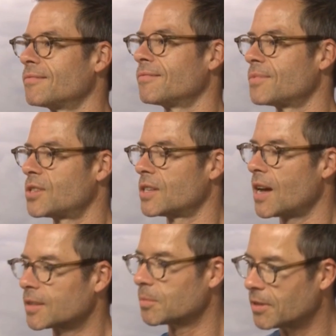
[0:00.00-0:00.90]

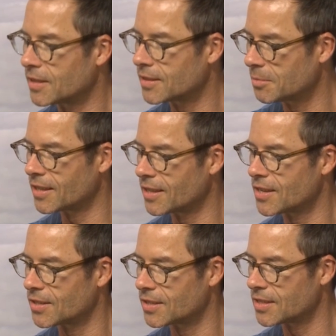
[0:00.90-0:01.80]
sharks, but there's not many of
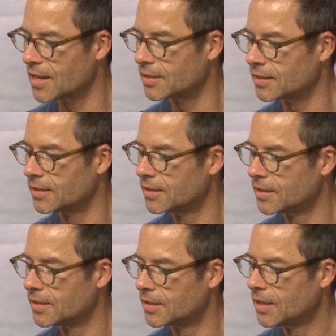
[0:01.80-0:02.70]
those on set.
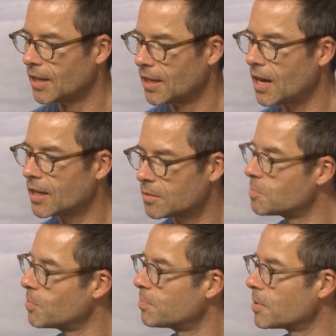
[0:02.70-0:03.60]
It's
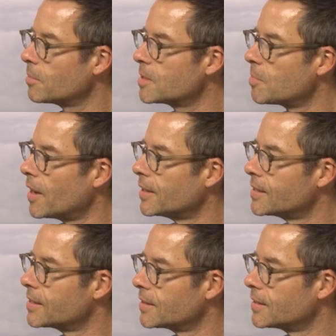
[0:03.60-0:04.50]
probably
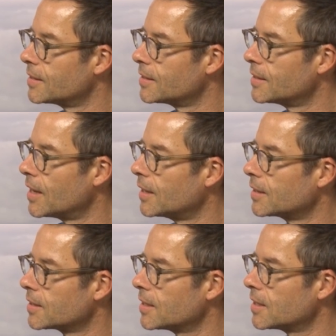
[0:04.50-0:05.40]
spiders. Yeah,
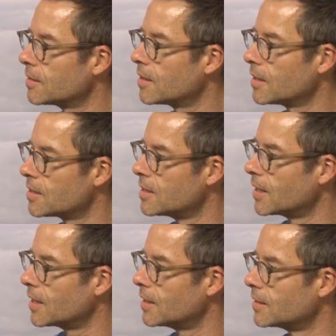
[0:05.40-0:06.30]
because they're
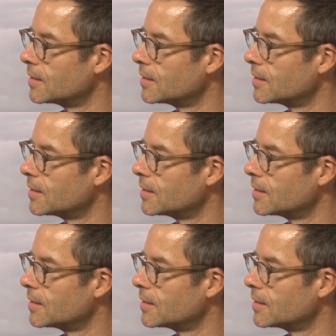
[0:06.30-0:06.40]
sneaky.